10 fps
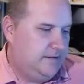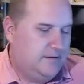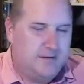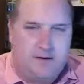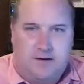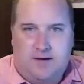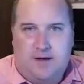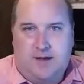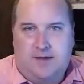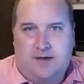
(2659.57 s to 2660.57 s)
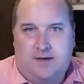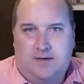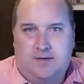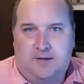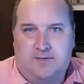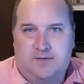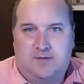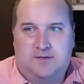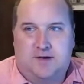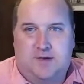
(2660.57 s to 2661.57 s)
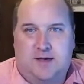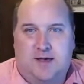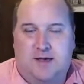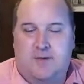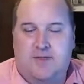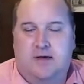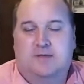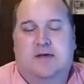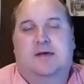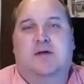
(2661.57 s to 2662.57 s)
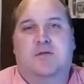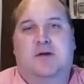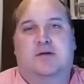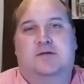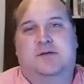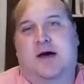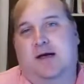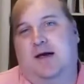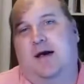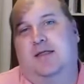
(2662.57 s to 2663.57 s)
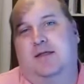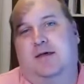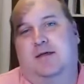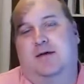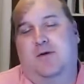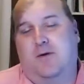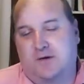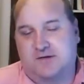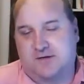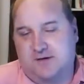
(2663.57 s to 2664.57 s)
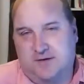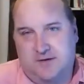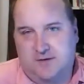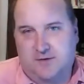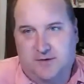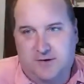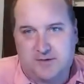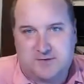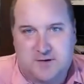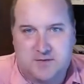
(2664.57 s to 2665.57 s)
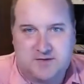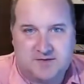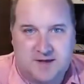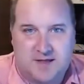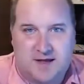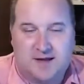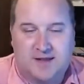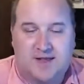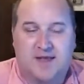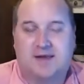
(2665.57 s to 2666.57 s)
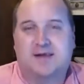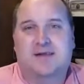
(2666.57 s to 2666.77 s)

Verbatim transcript: You know, I, I couldn't leave this uh, hangout without telling everybody who's not gotten the, the course to go get the course. So I'm going to say that again.